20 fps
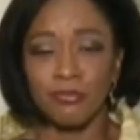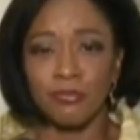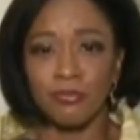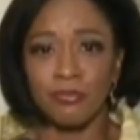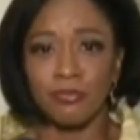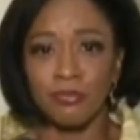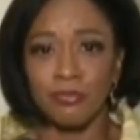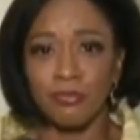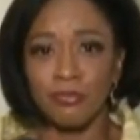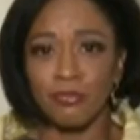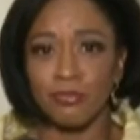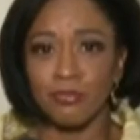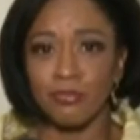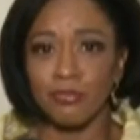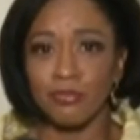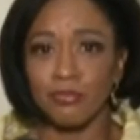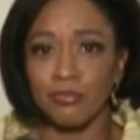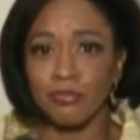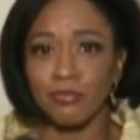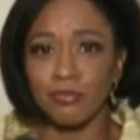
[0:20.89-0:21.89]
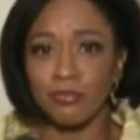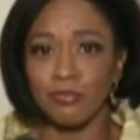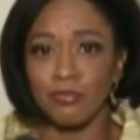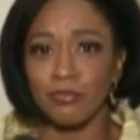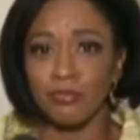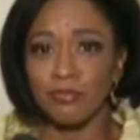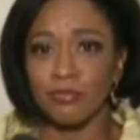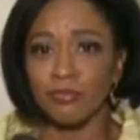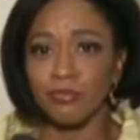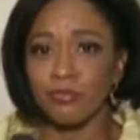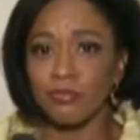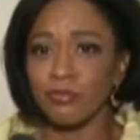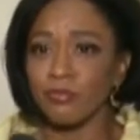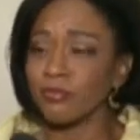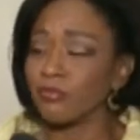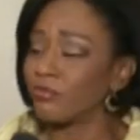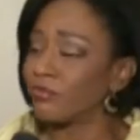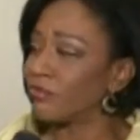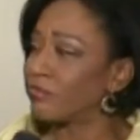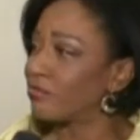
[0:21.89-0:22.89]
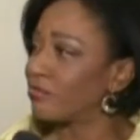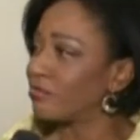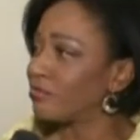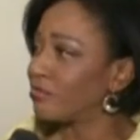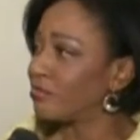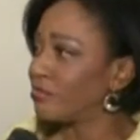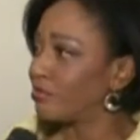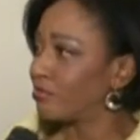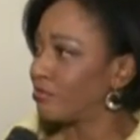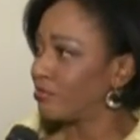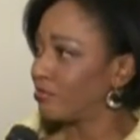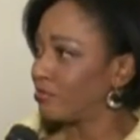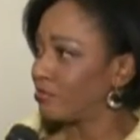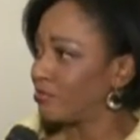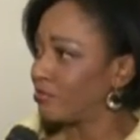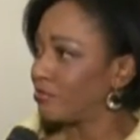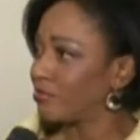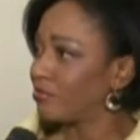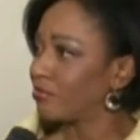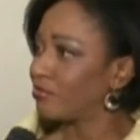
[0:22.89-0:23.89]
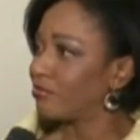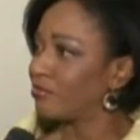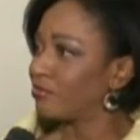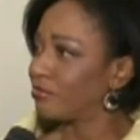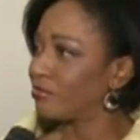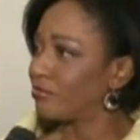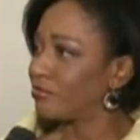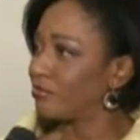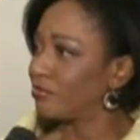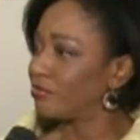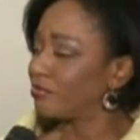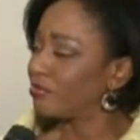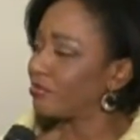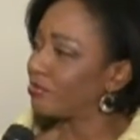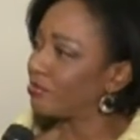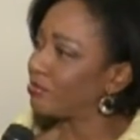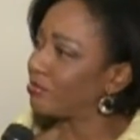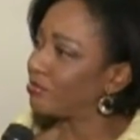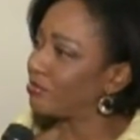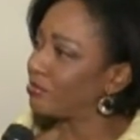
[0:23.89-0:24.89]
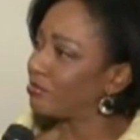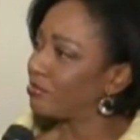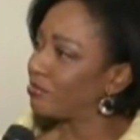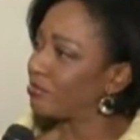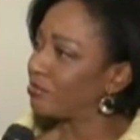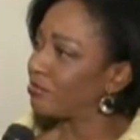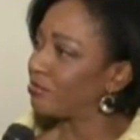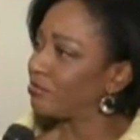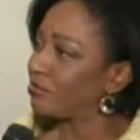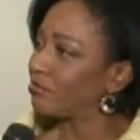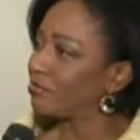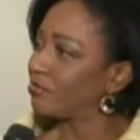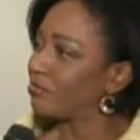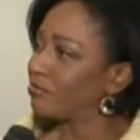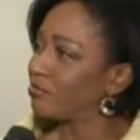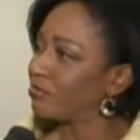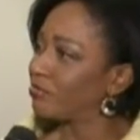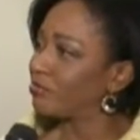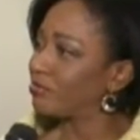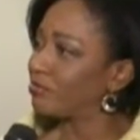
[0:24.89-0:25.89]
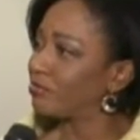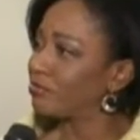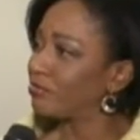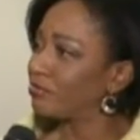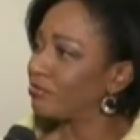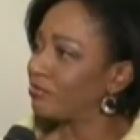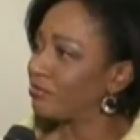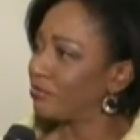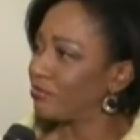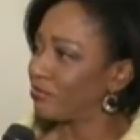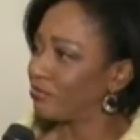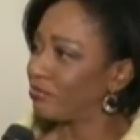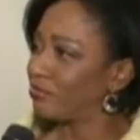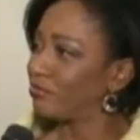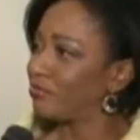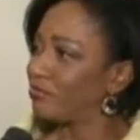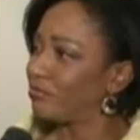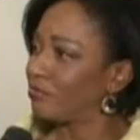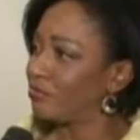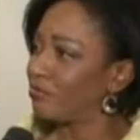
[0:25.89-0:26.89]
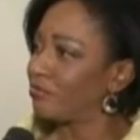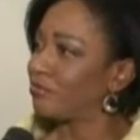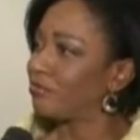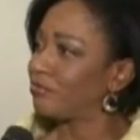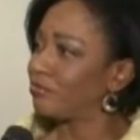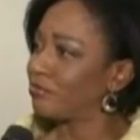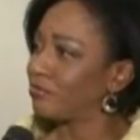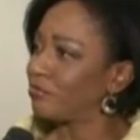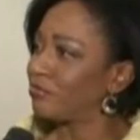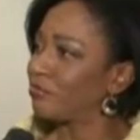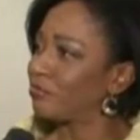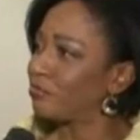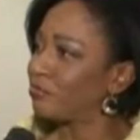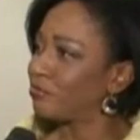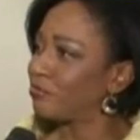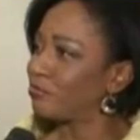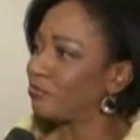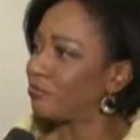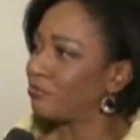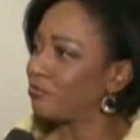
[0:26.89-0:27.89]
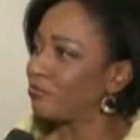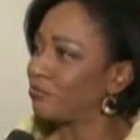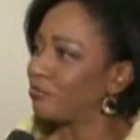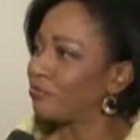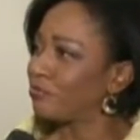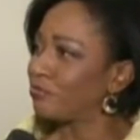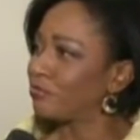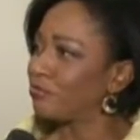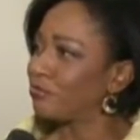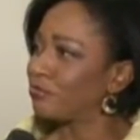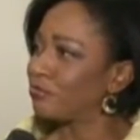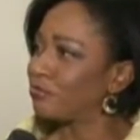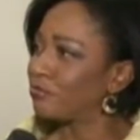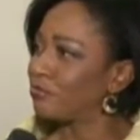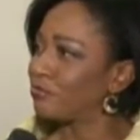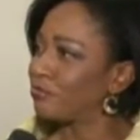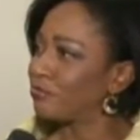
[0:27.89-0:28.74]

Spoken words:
This person isn't speaking.